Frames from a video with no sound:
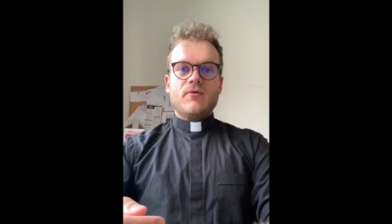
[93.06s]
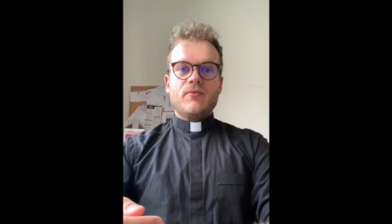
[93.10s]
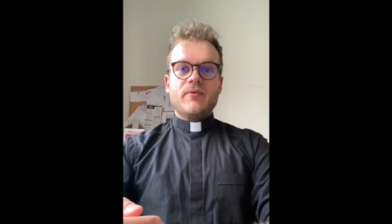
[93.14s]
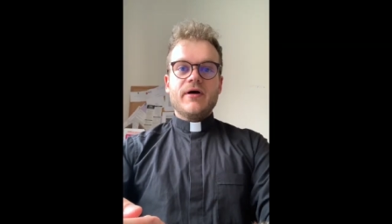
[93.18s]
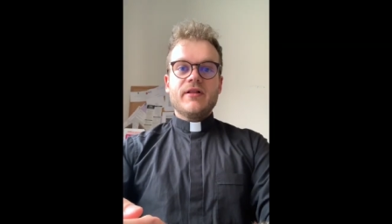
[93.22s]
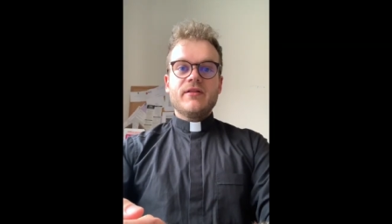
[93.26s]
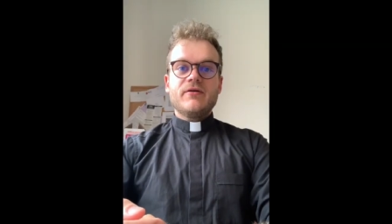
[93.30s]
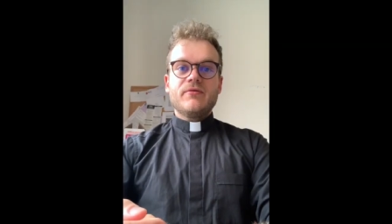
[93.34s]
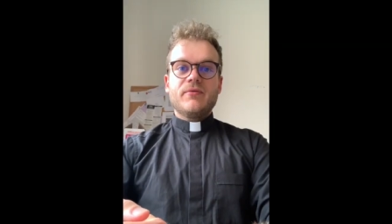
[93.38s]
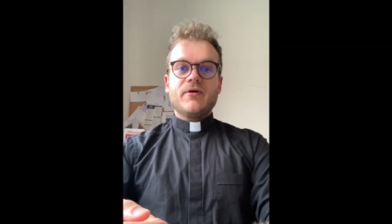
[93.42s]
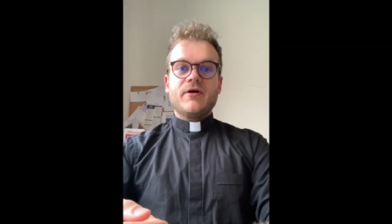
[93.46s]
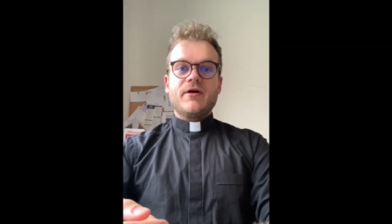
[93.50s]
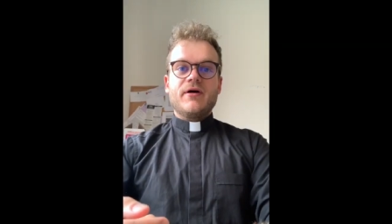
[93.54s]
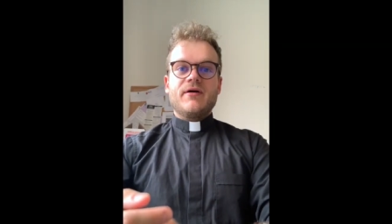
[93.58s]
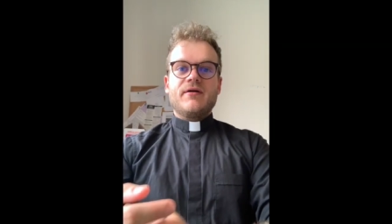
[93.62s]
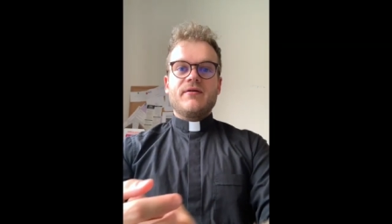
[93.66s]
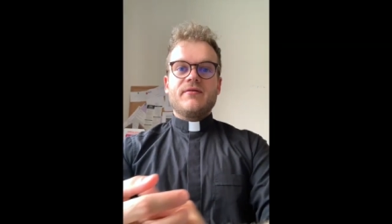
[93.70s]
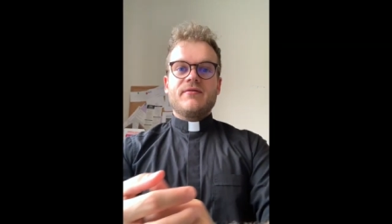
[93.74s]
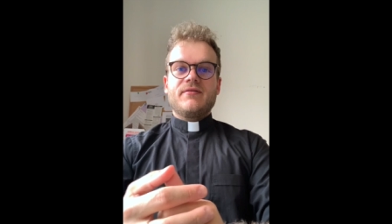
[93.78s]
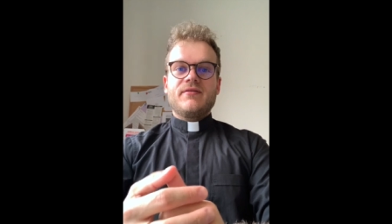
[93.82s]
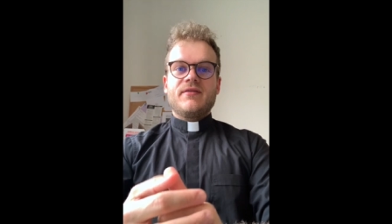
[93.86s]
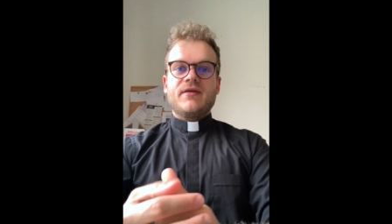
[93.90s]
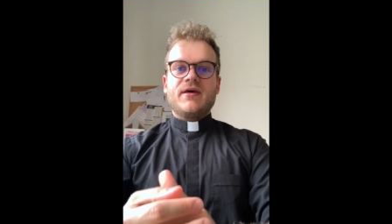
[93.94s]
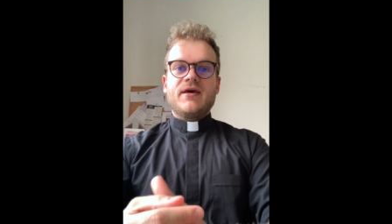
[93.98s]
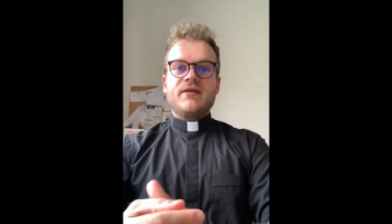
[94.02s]
well aware,
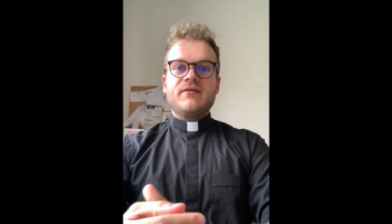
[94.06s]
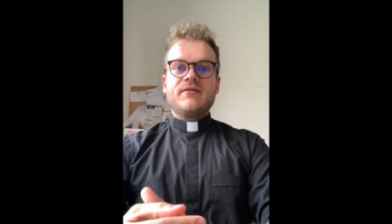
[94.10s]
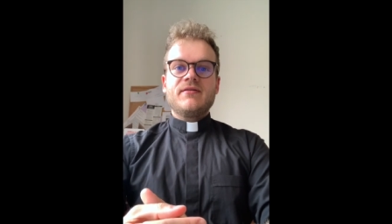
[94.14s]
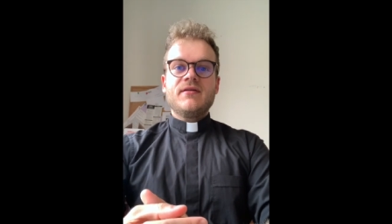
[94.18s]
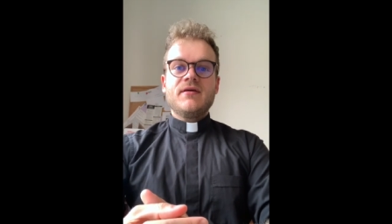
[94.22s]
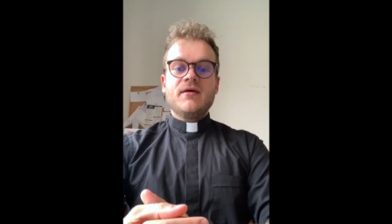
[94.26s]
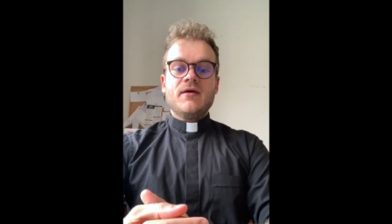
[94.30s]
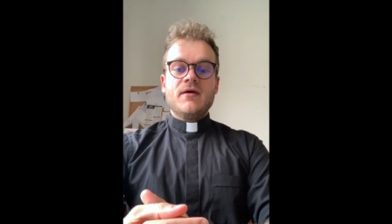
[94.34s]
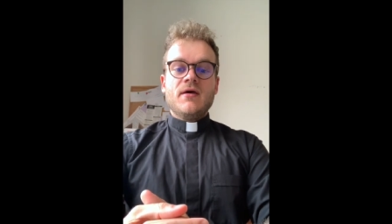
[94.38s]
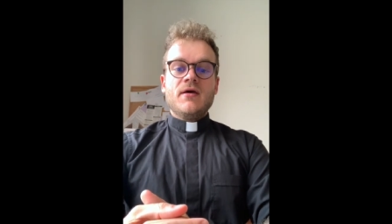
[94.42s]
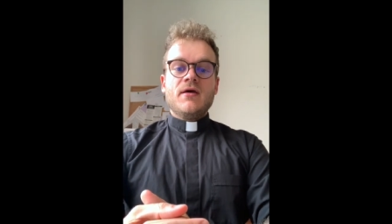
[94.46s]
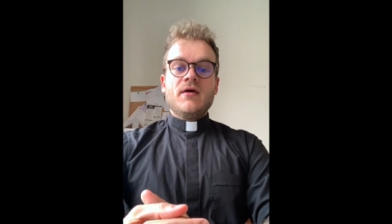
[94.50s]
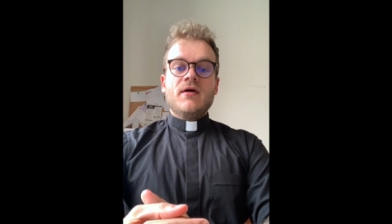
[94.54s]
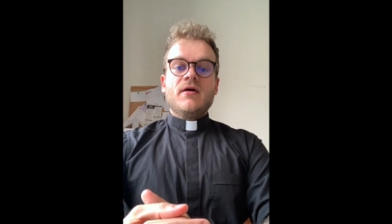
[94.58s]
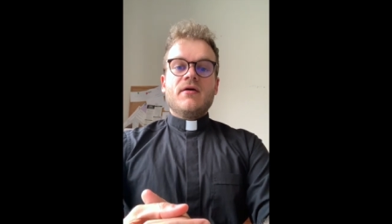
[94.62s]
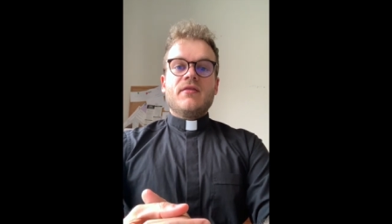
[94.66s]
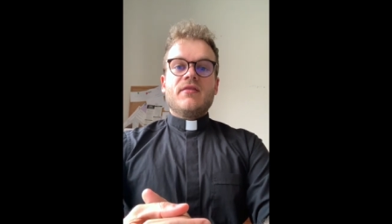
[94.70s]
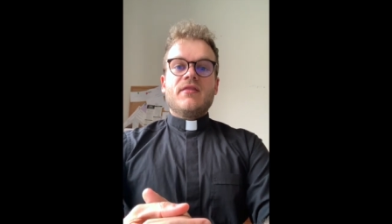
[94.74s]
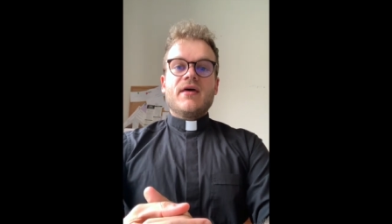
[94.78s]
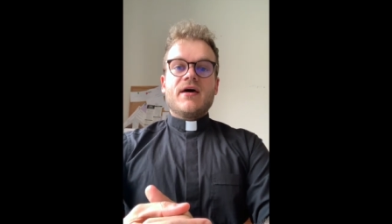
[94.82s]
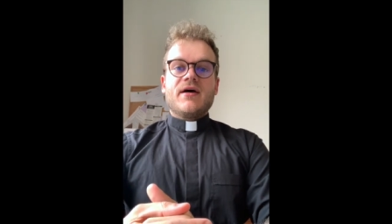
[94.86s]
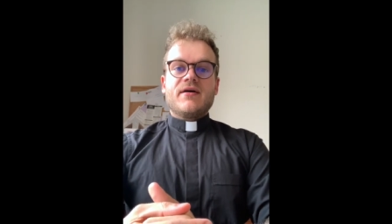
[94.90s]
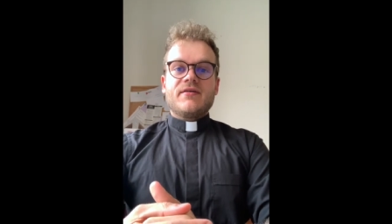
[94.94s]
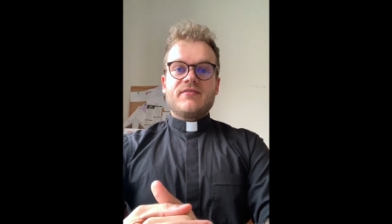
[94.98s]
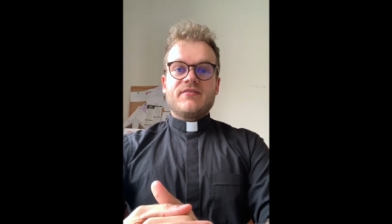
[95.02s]
then,
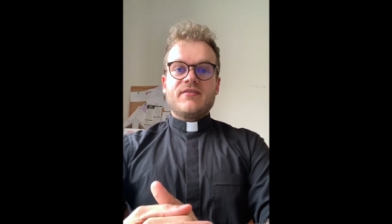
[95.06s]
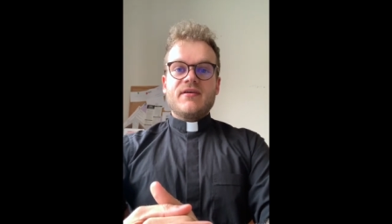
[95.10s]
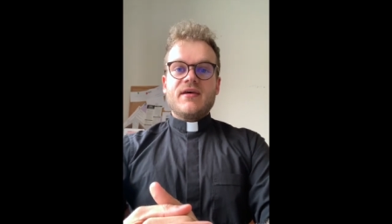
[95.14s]
that